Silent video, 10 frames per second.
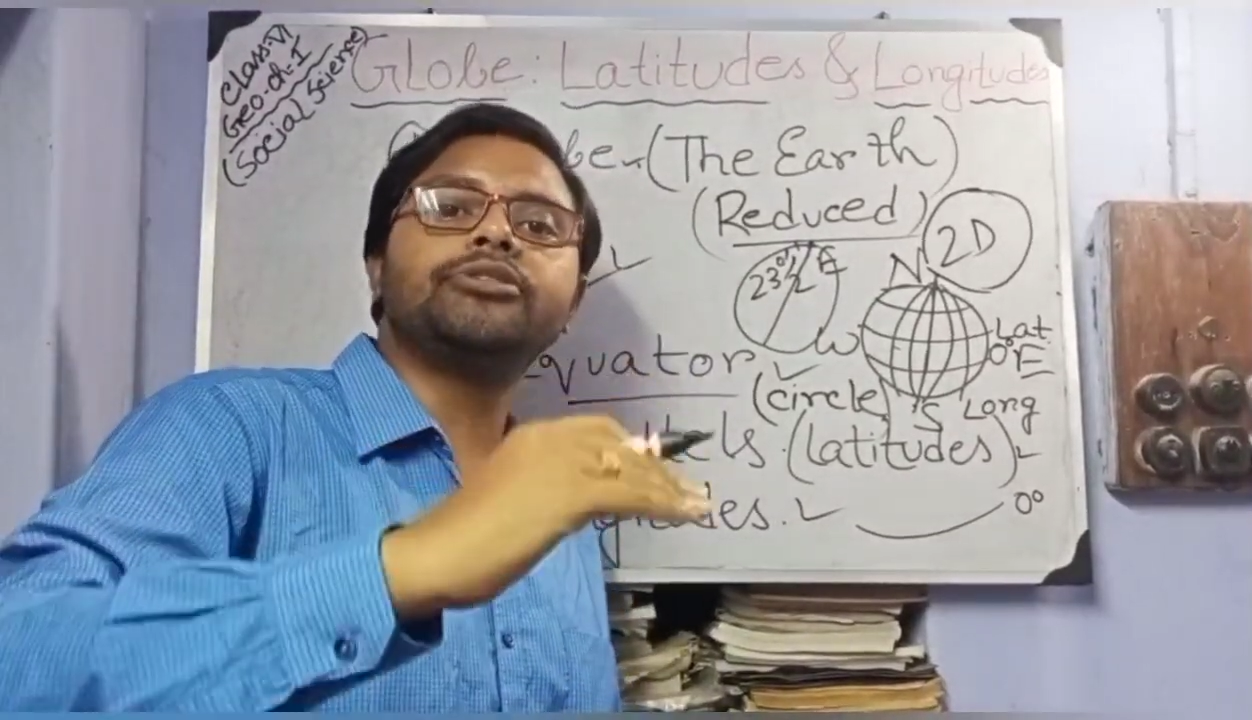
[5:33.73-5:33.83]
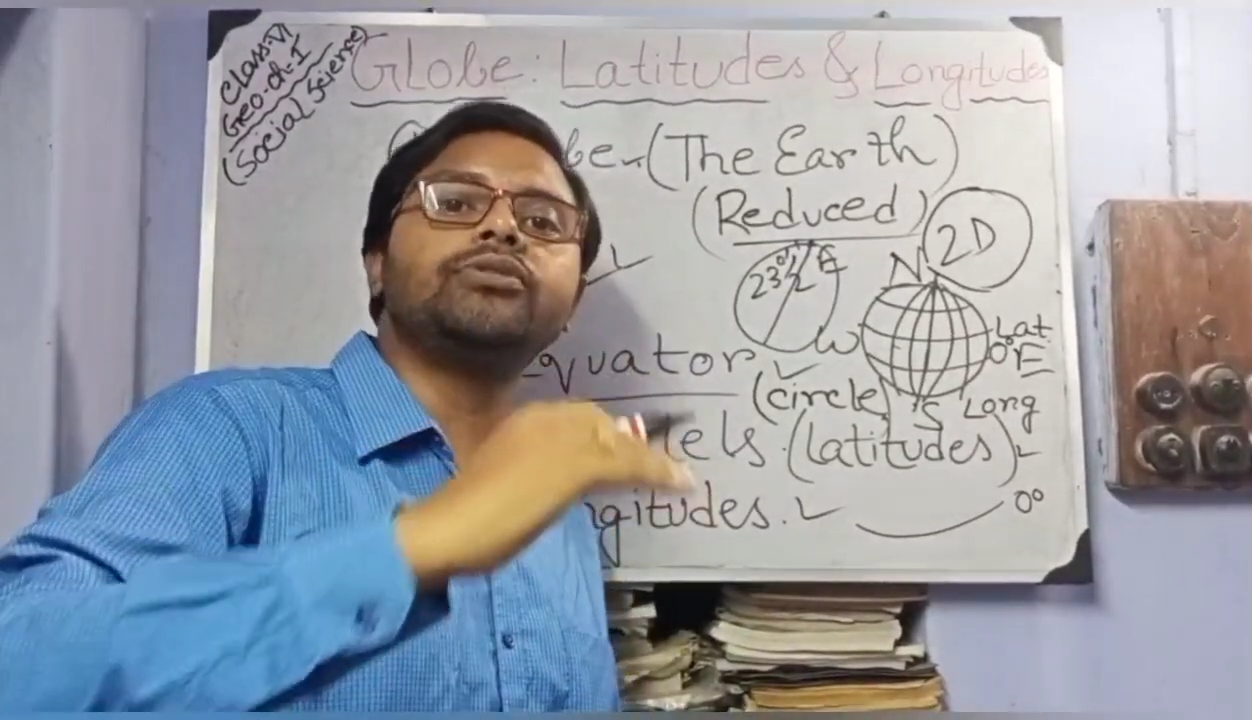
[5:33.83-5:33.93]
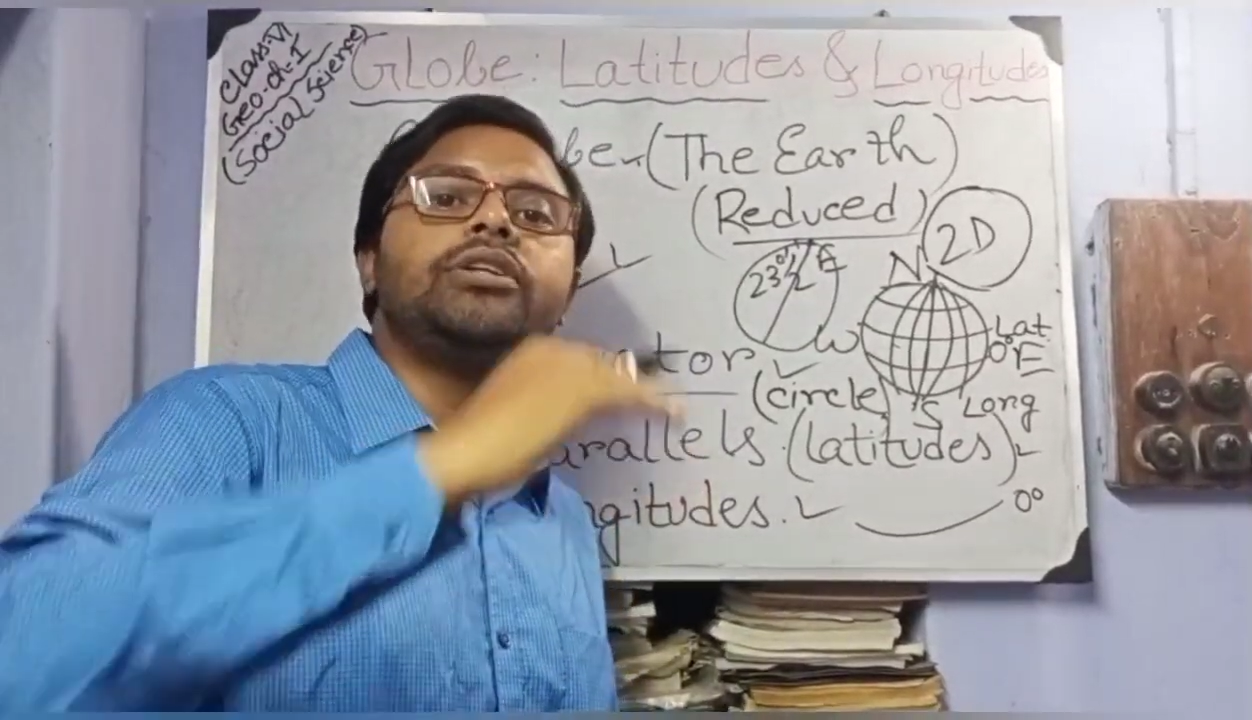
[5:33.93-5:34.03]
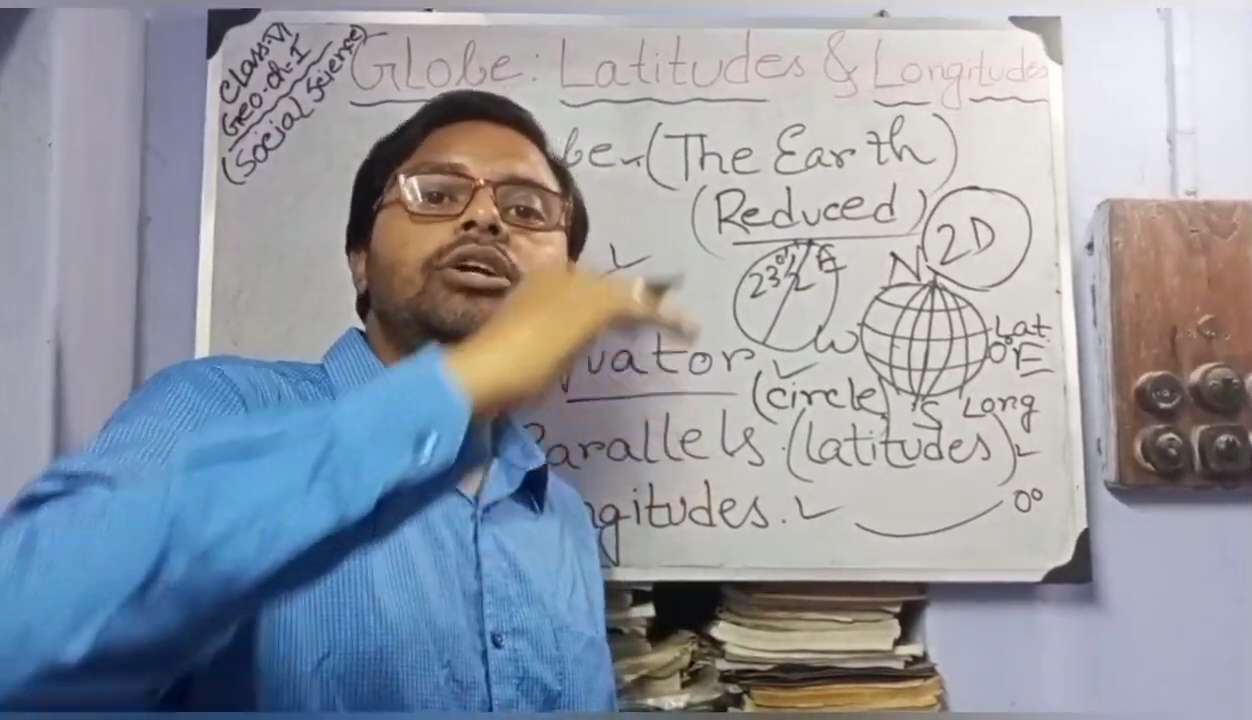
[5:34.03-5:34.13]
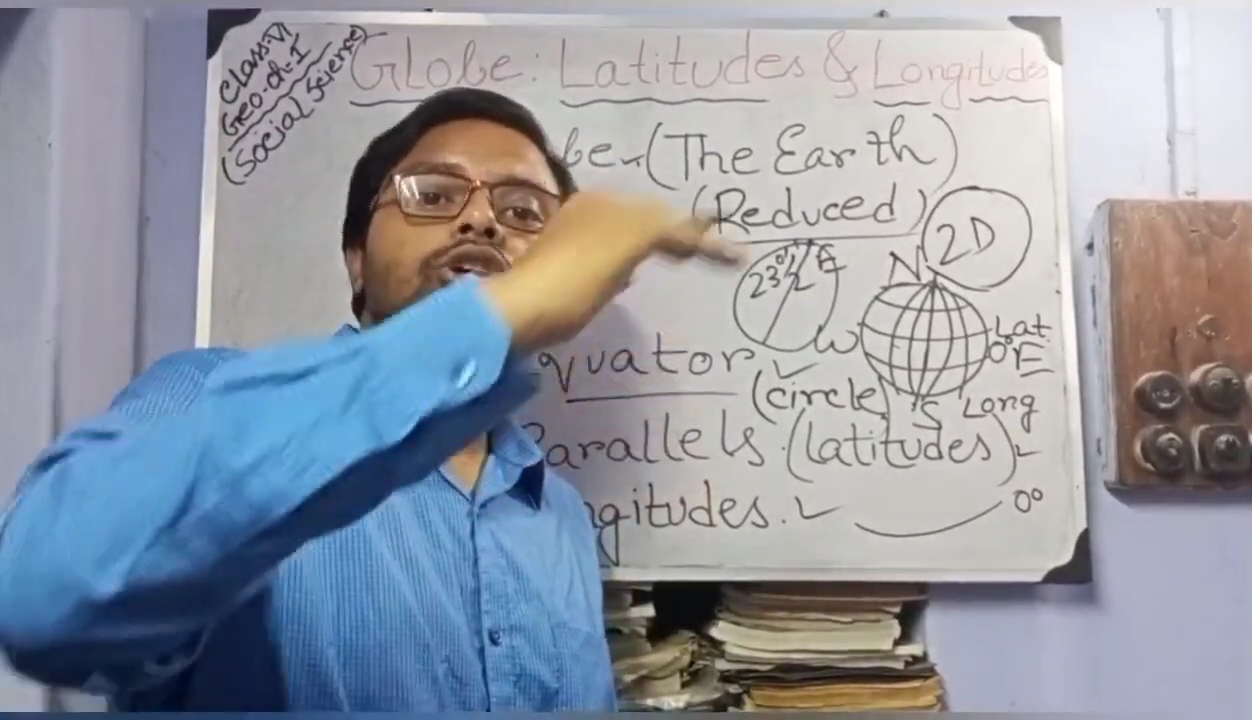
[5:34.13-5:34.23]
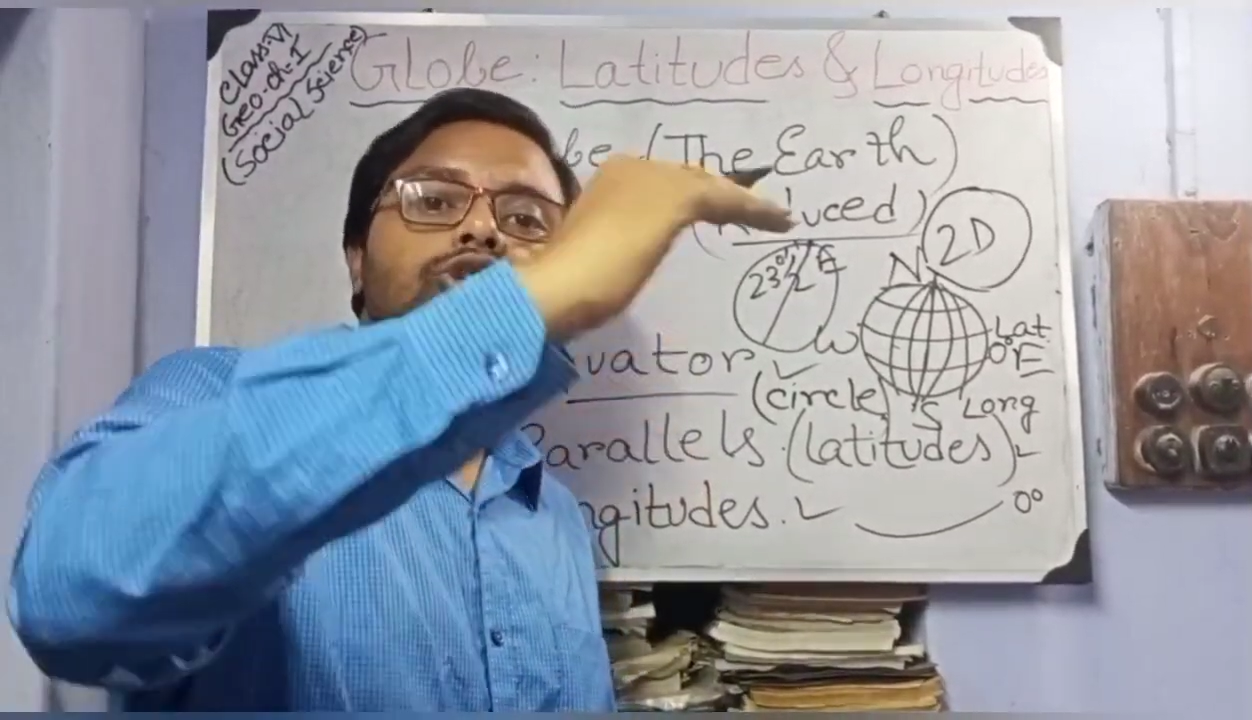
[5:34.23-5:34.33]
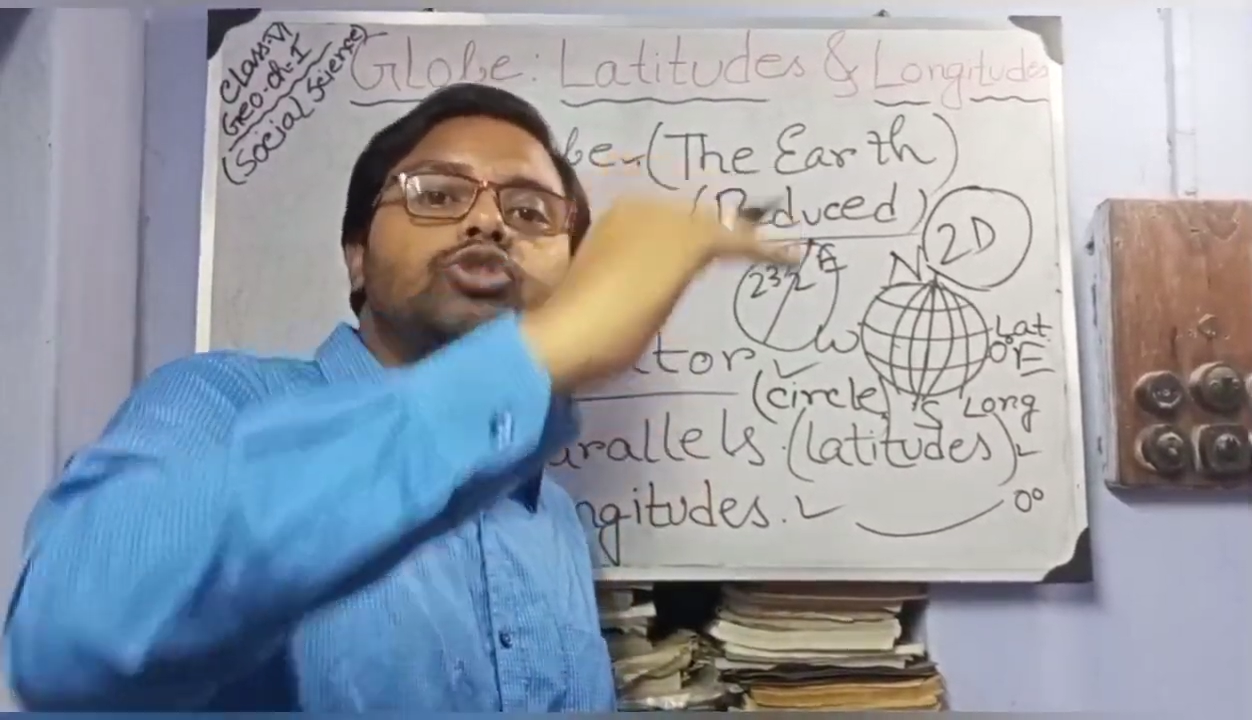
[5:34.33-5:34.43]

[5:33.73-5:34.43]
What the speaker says: between